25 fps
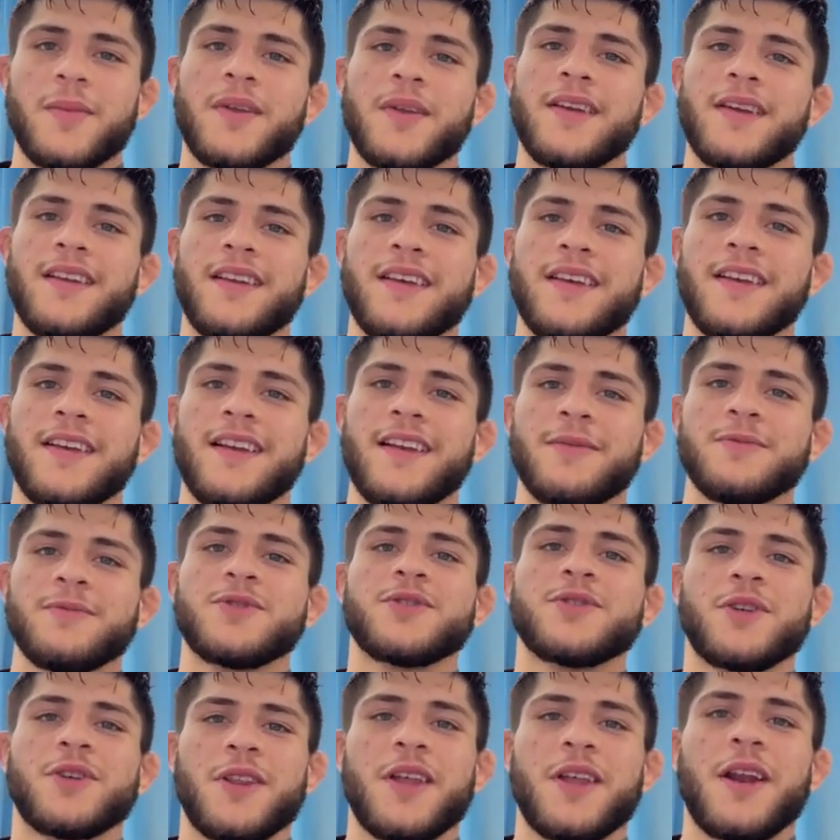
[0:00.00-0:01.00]
and I'm
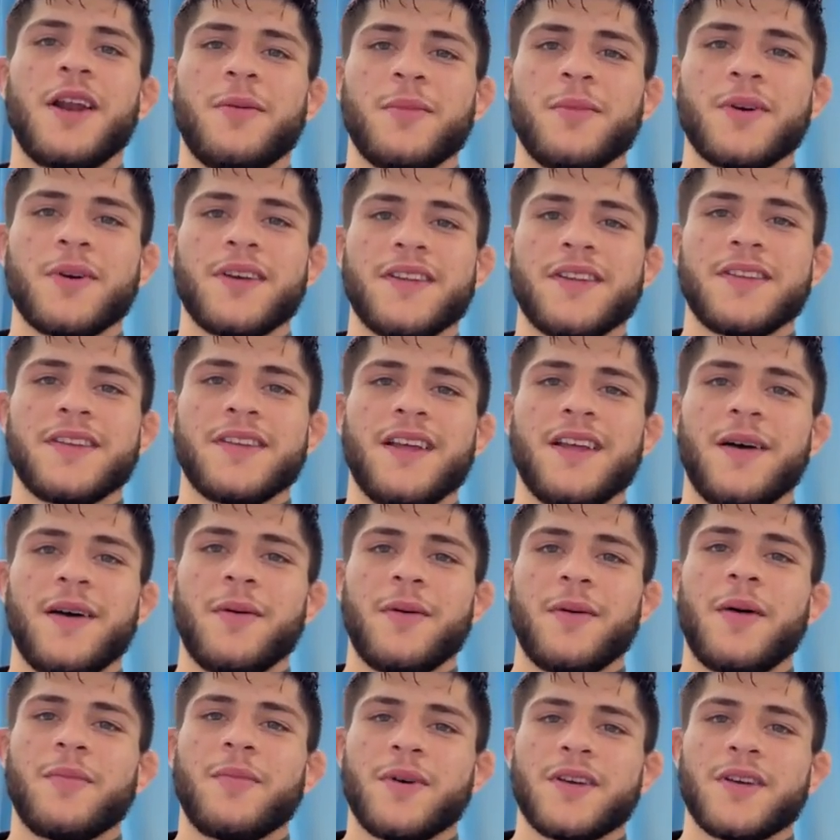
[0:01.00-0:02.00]
sure that I'm
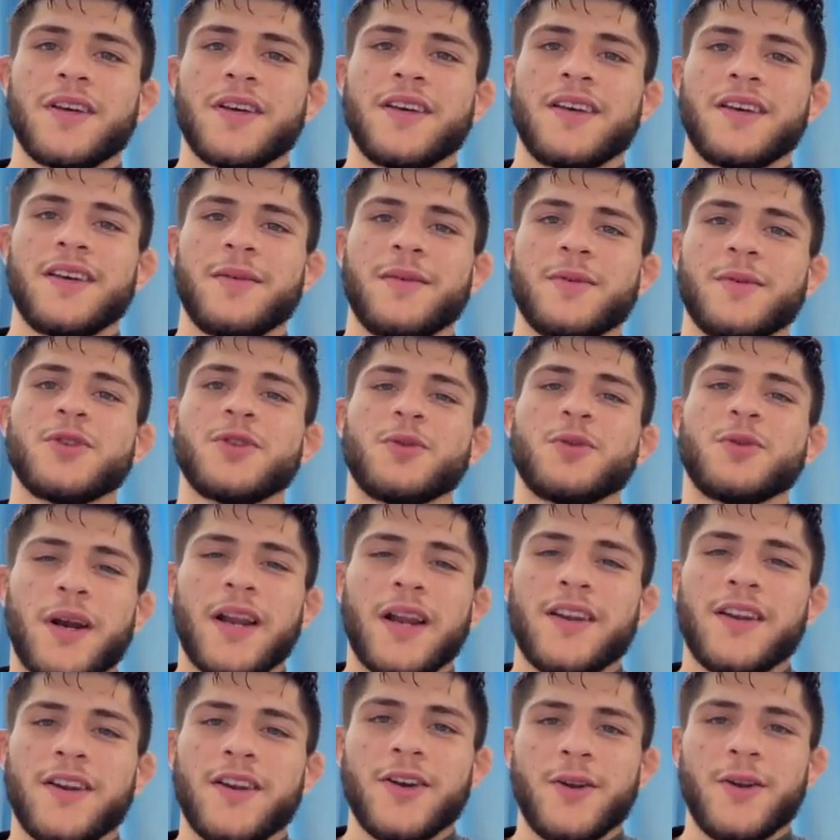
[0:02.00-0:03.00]
gonna do what
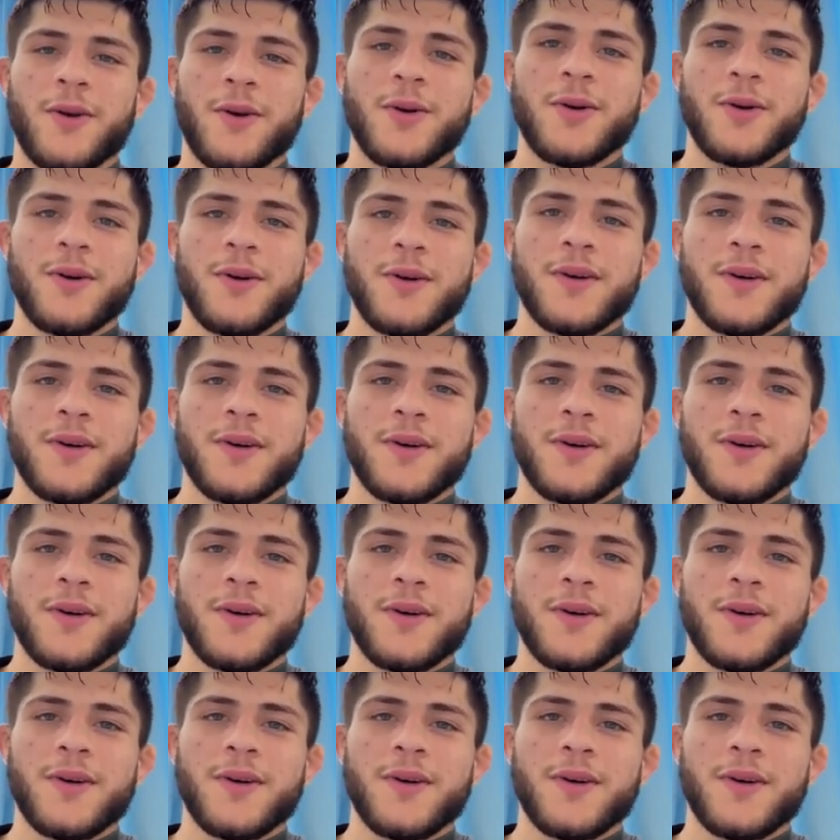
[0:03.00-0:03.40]
I need to do.